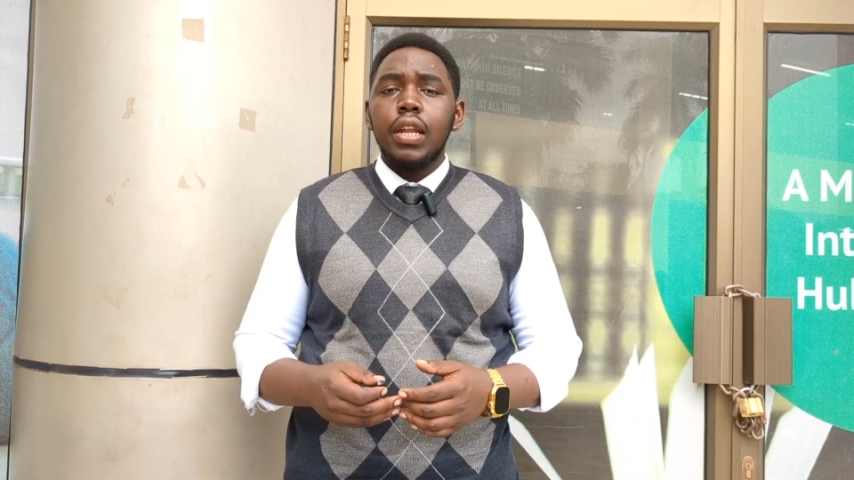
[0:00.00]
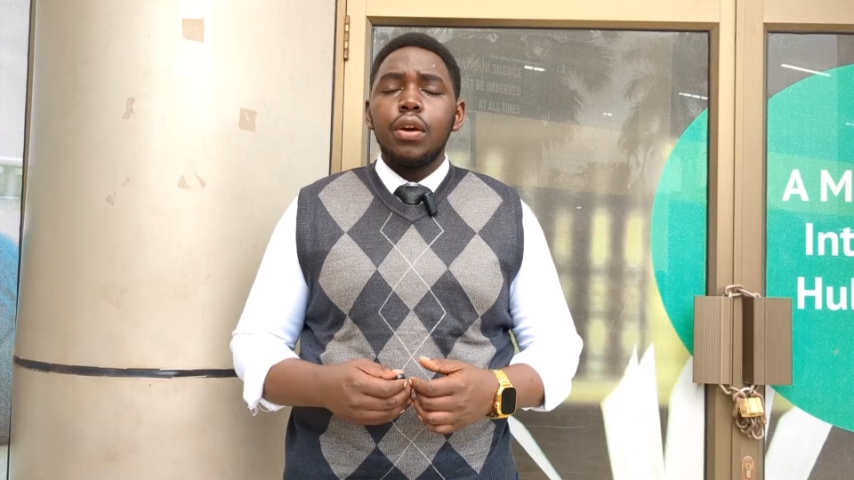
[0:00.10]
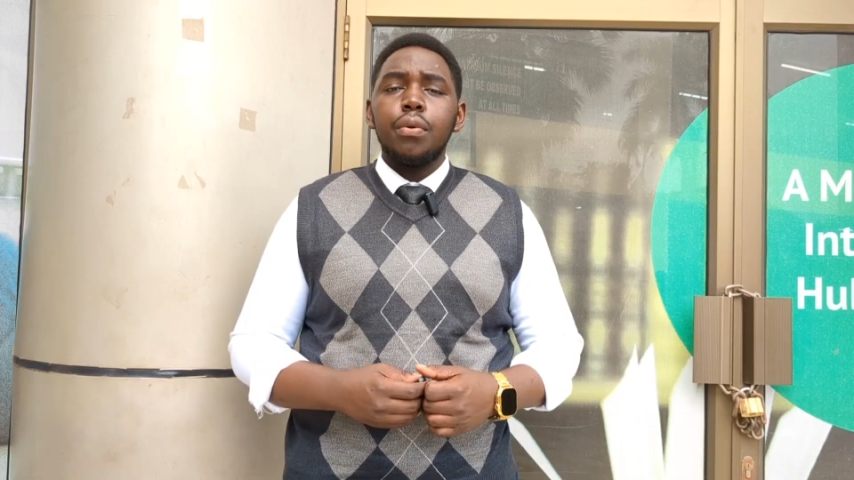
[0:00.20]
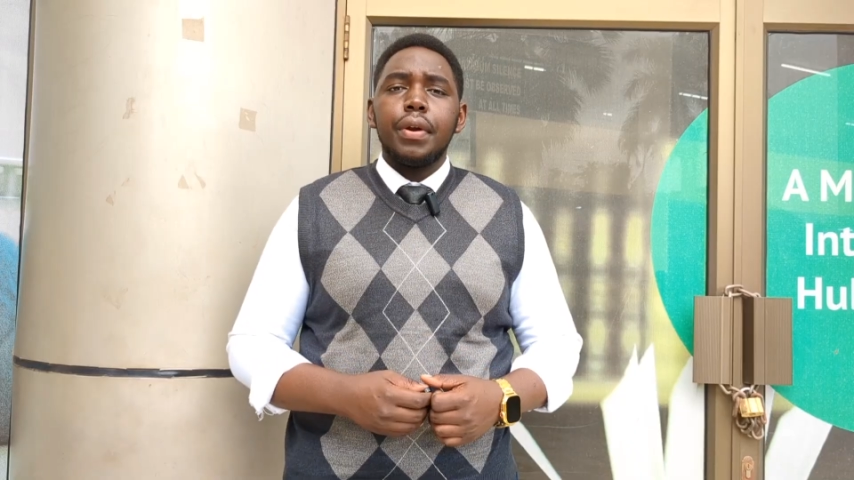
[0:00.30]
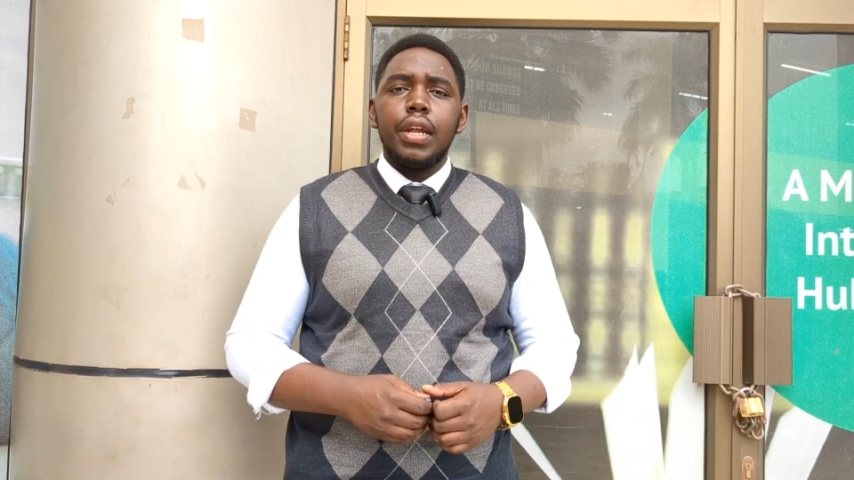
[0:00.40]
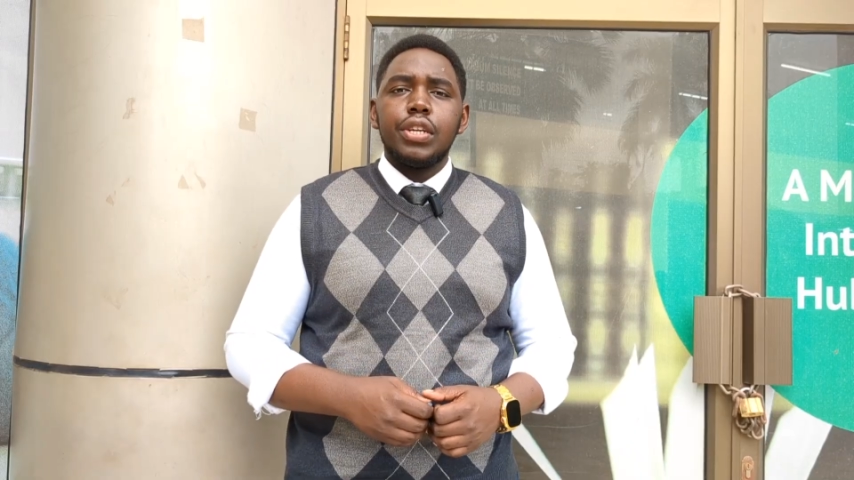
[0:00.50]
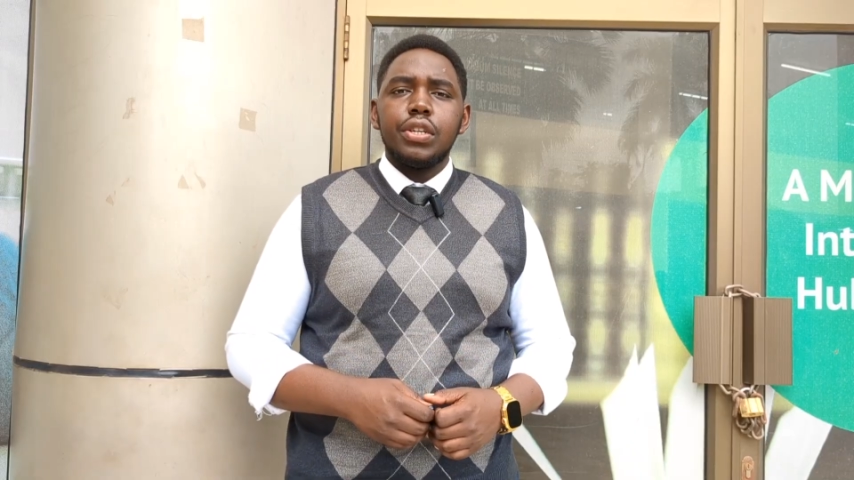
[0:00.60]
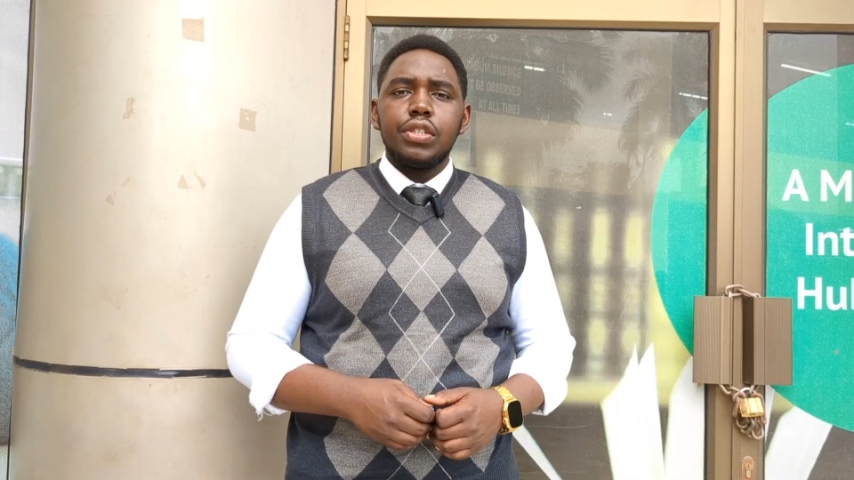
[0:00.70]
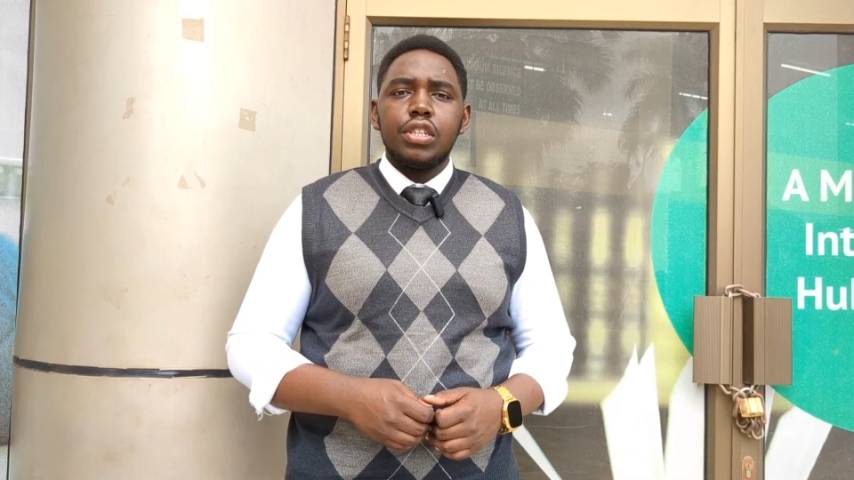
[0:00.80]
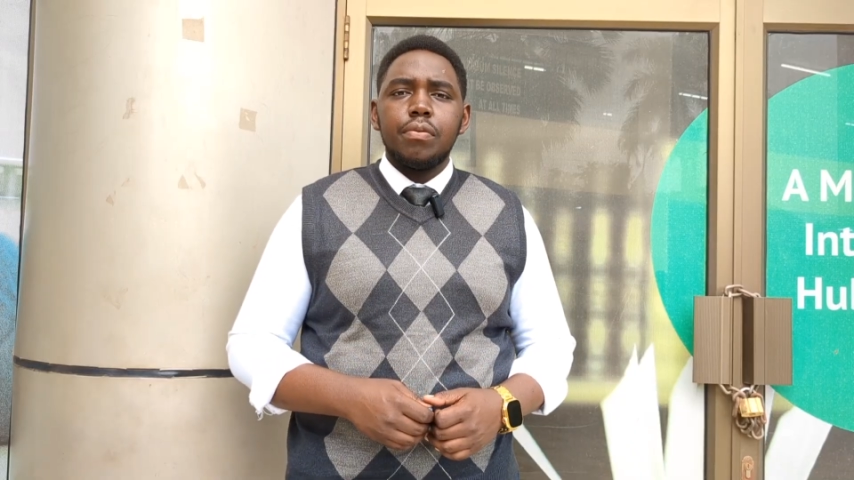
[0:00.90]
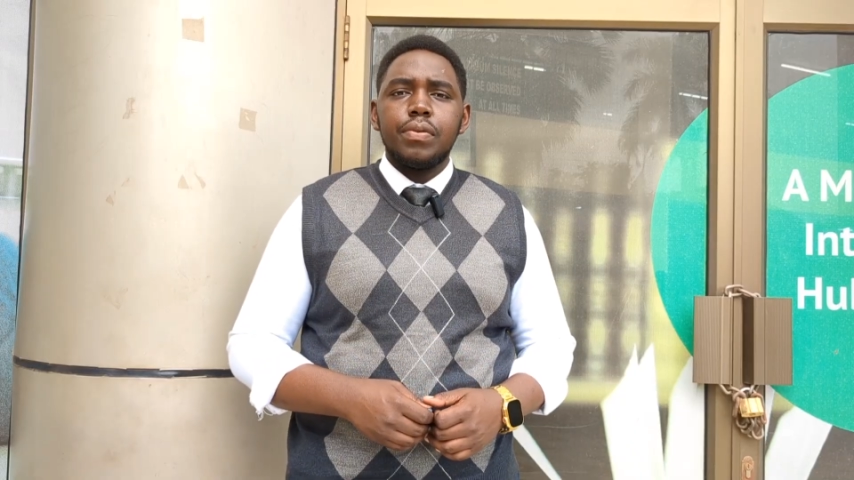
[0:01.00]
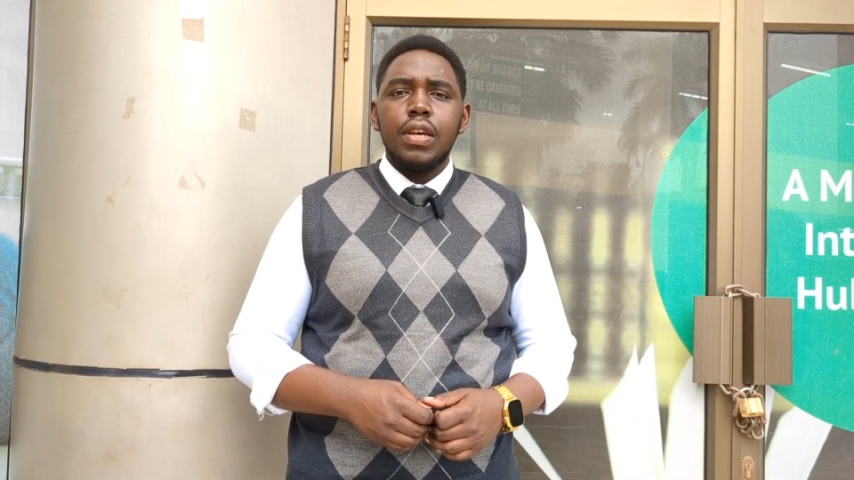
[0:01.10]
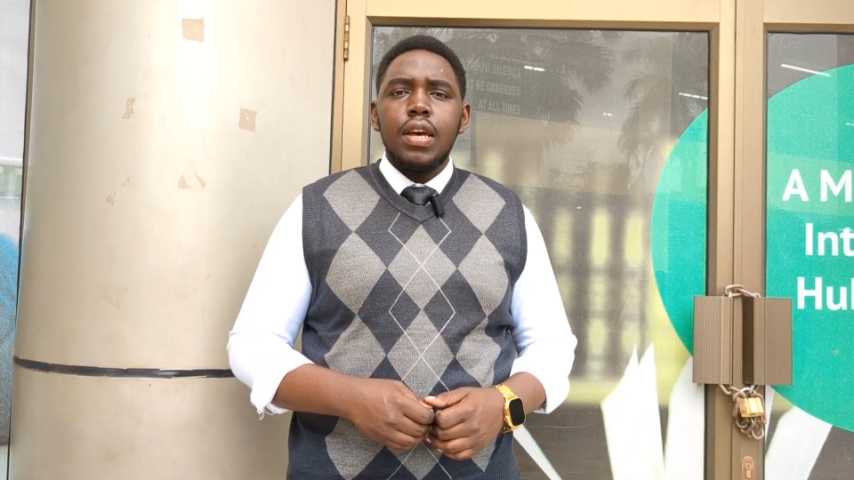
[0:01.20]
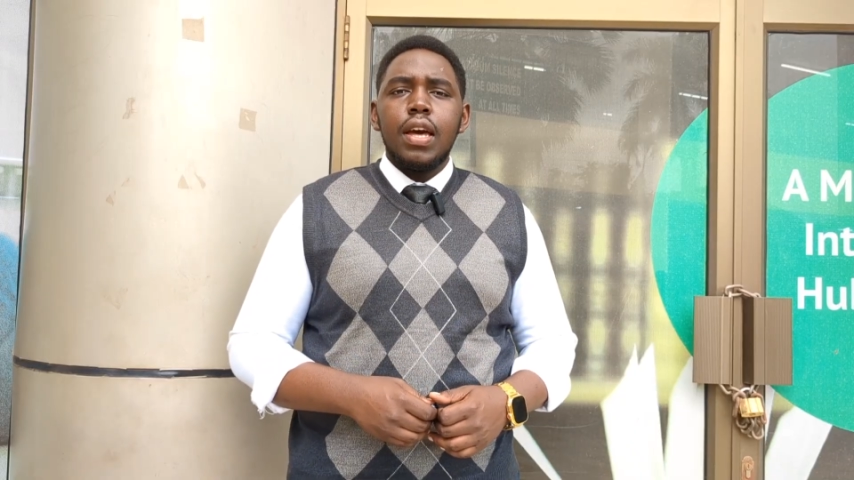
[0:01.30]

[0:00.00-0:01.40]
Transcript: legal relationships.